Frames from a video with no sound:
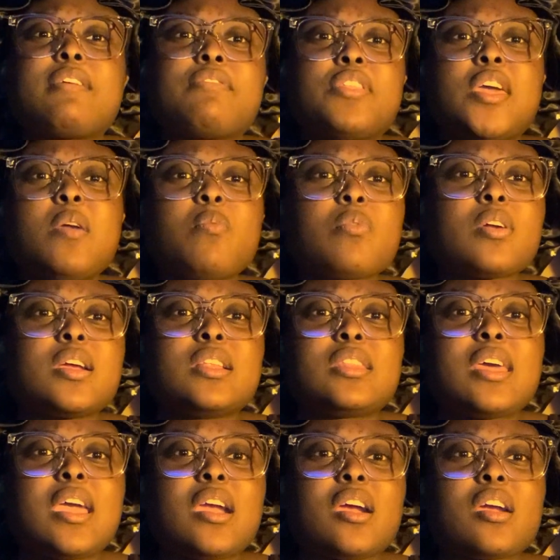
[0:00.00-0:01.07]
if they weren't
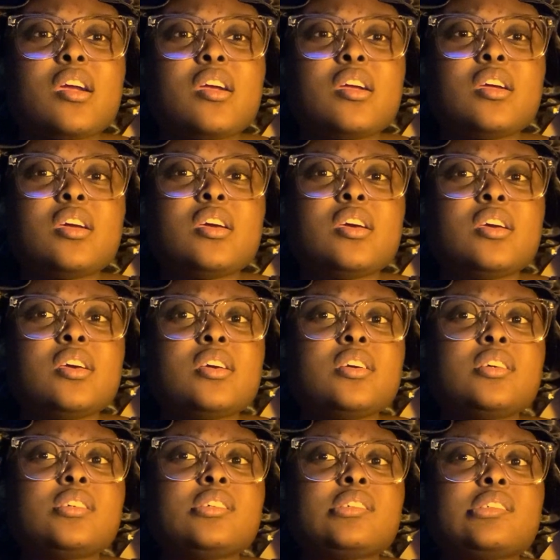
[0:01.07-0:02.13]
there,
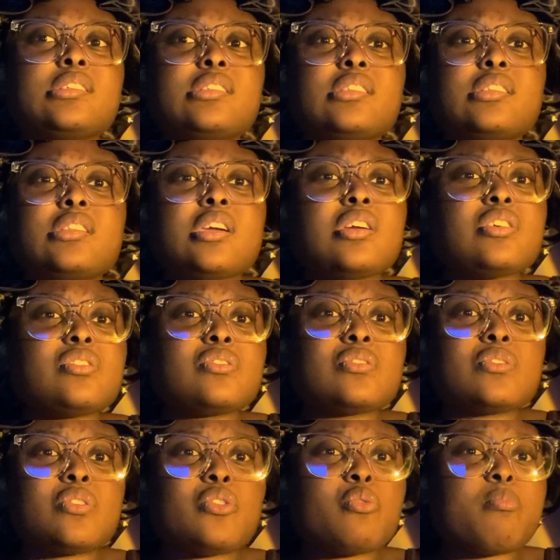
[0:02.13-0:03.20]
there's
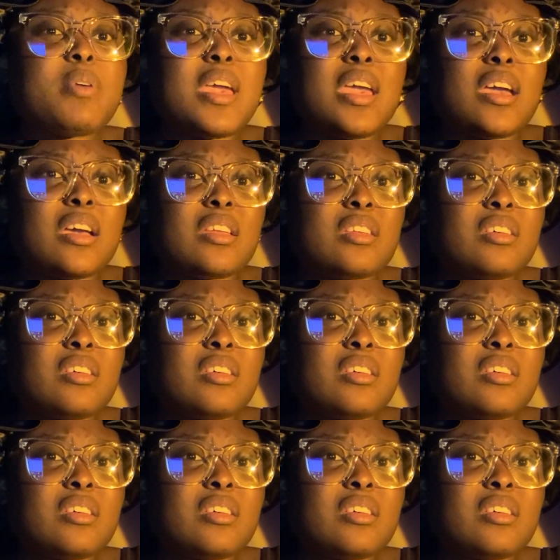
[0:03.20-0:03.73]
no band.